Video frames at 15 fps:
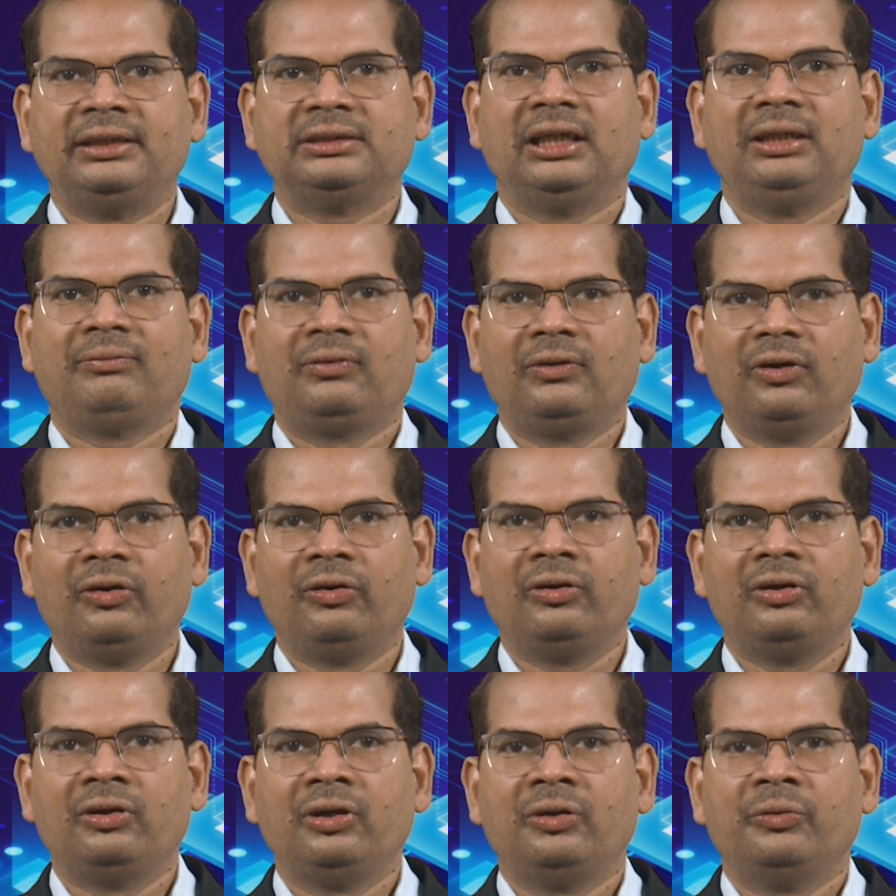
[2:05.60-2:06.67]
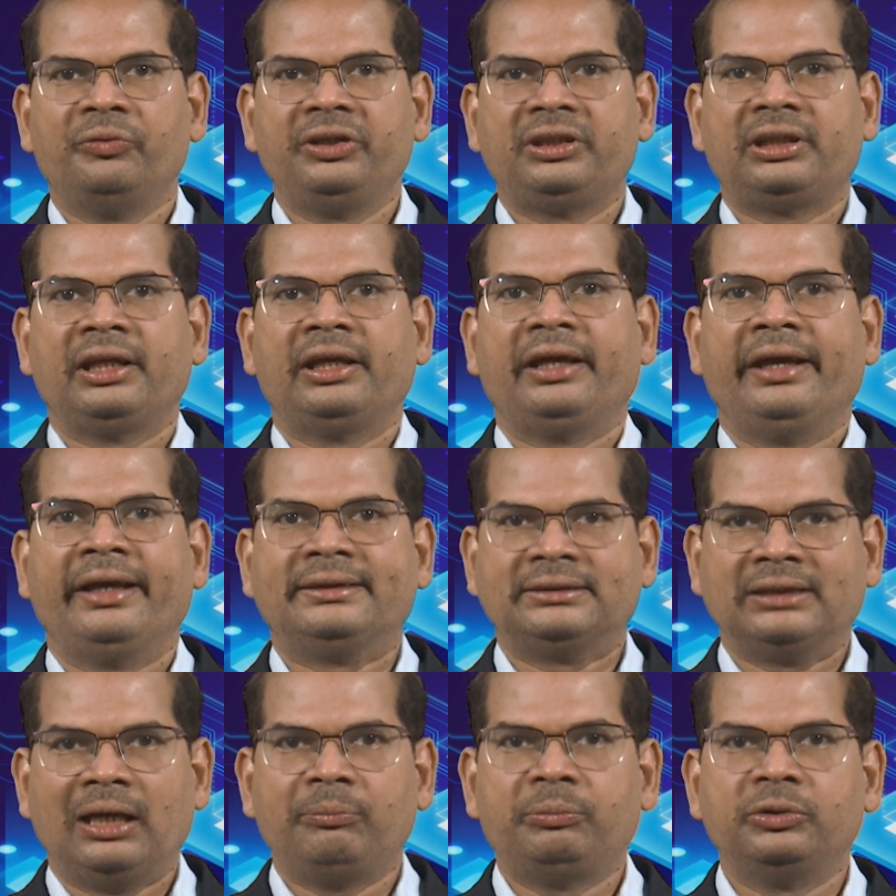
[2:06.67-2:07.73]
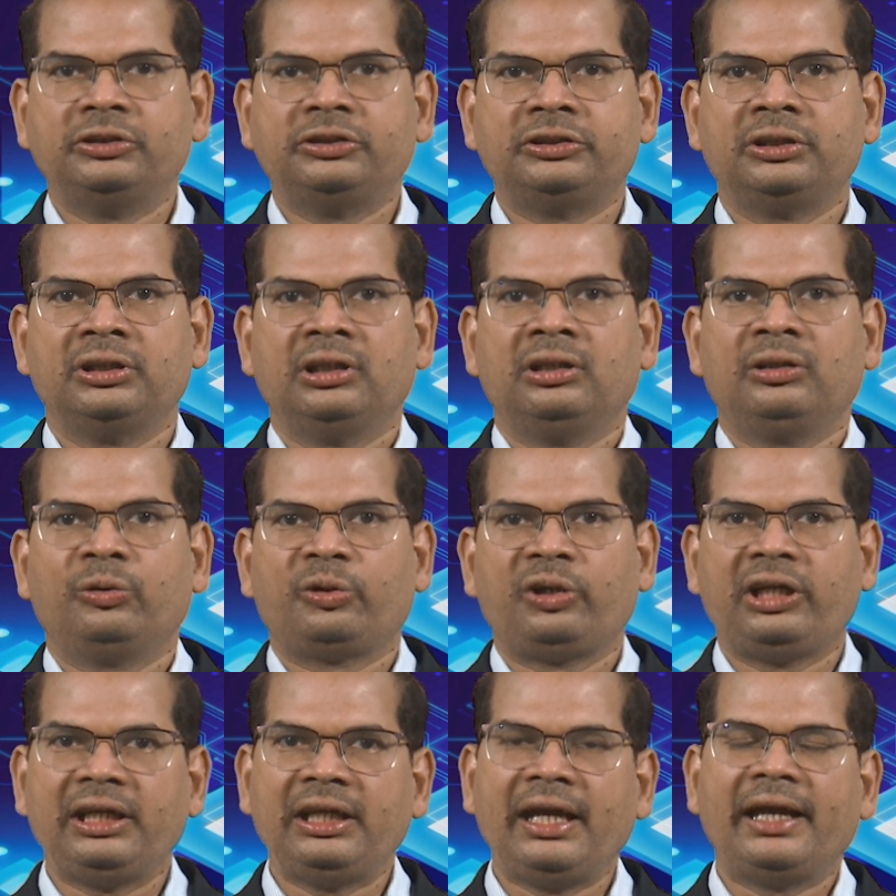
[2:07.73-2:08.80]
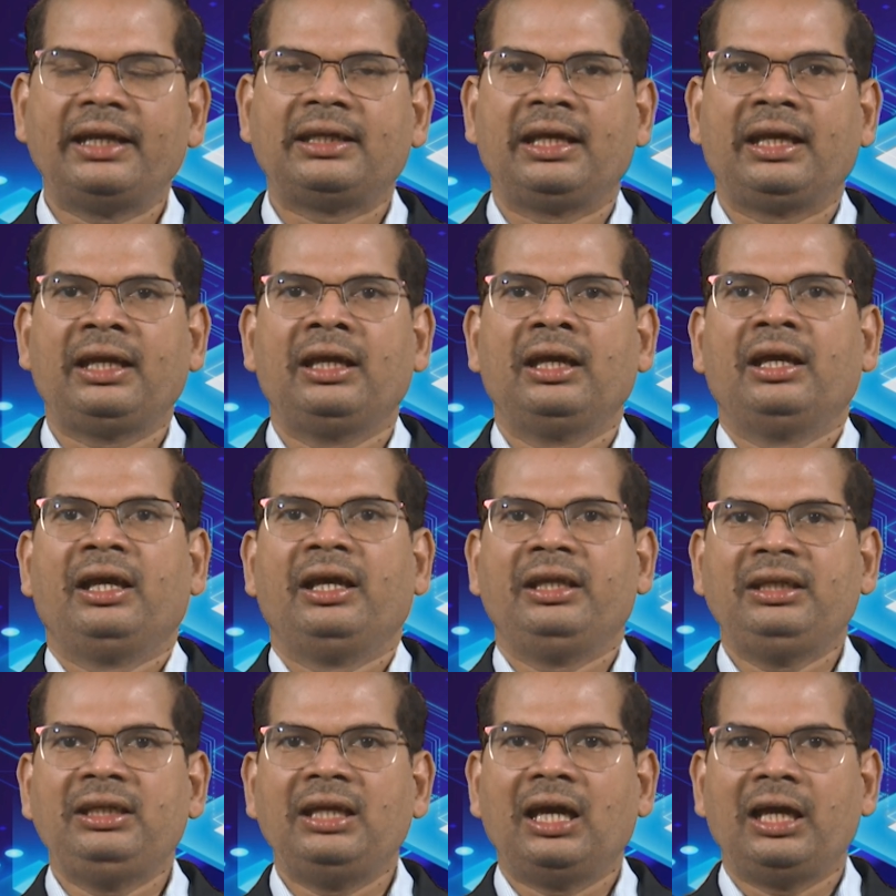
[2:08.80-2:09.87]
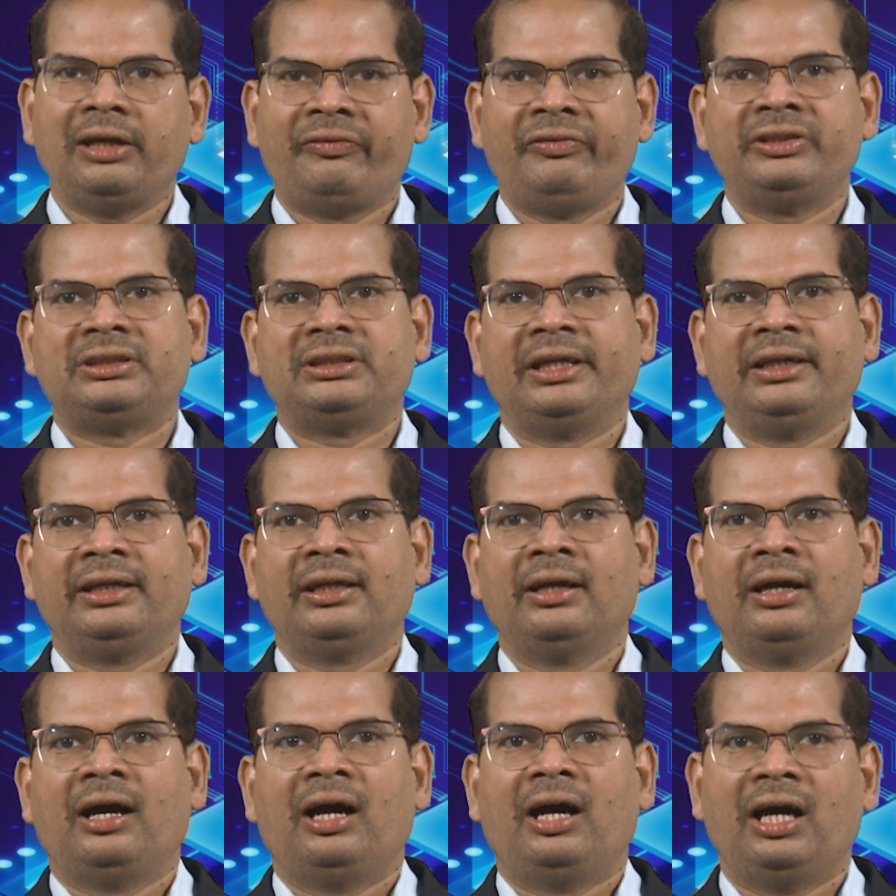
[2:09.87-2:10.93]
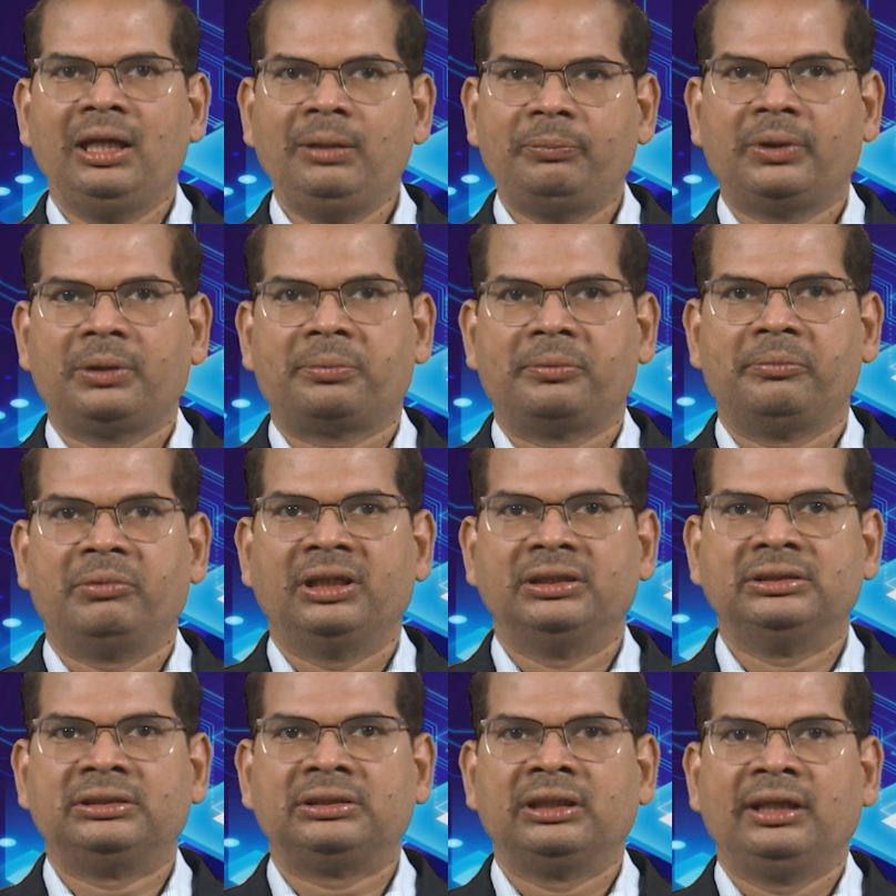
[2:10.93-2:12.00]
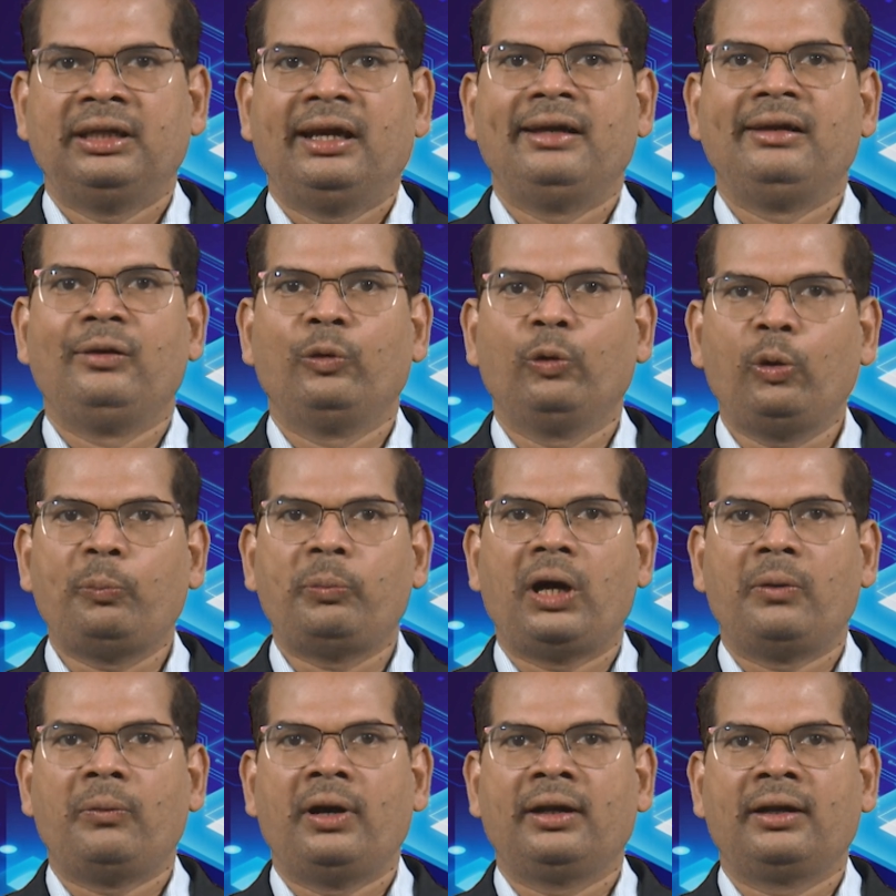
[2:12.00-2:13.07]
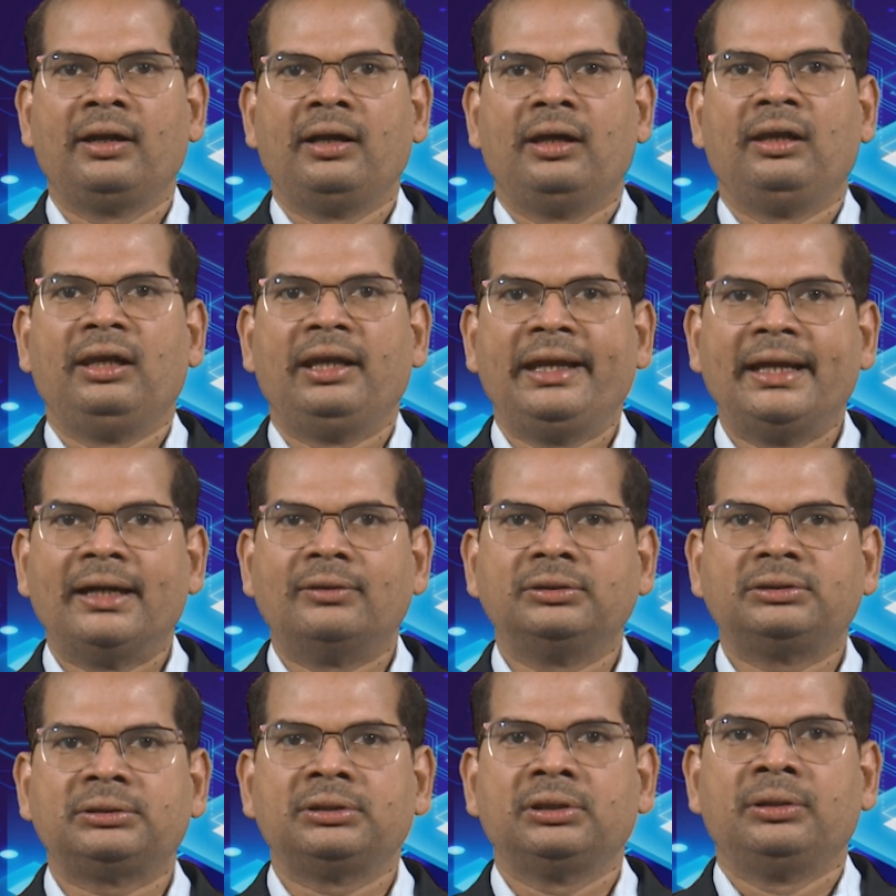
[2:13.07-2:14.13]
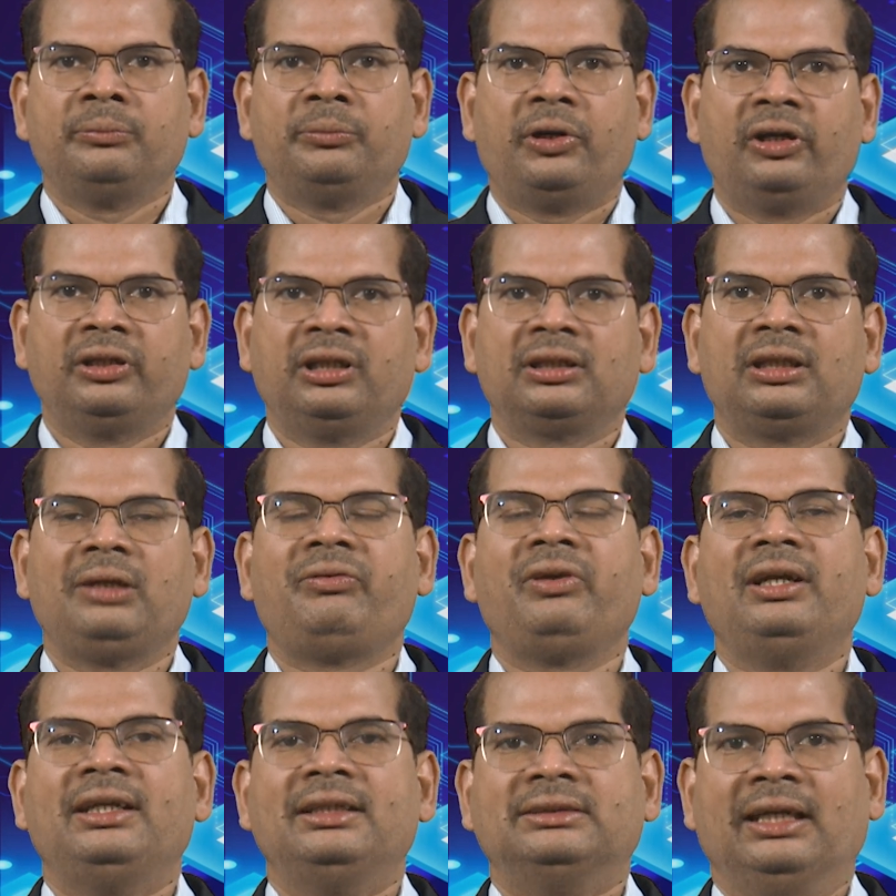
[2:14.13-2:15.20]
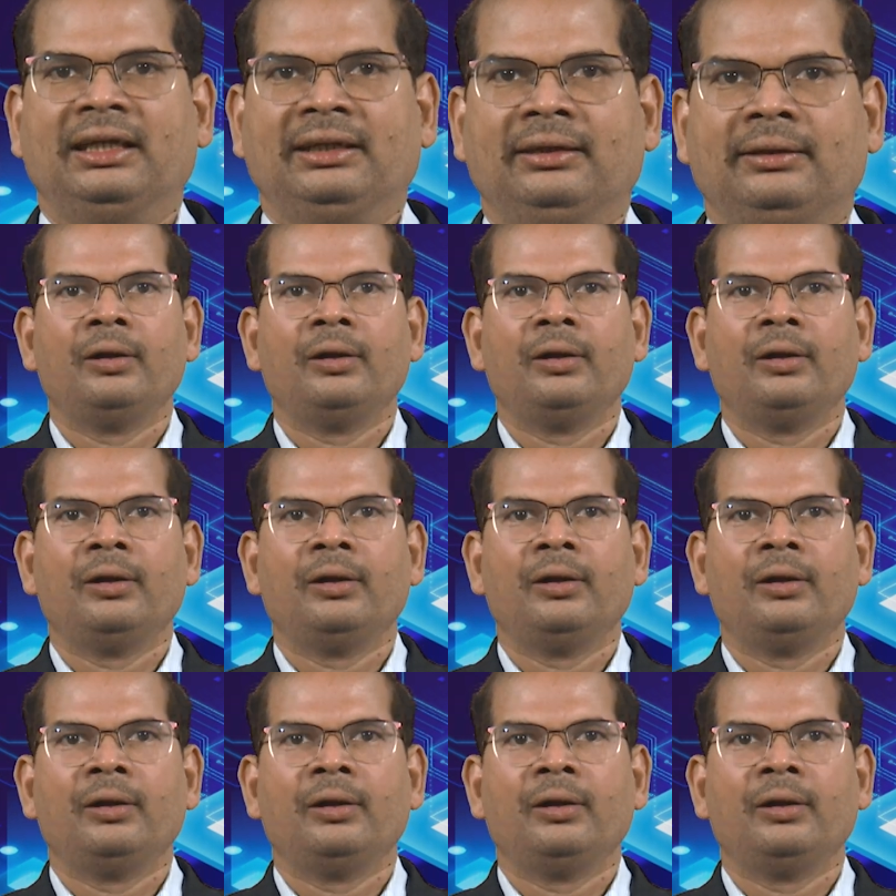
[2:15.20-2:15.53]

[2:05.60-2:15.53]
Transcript: design flow with examples to create a area-efficient, high-performance and low-power layouts for the given design.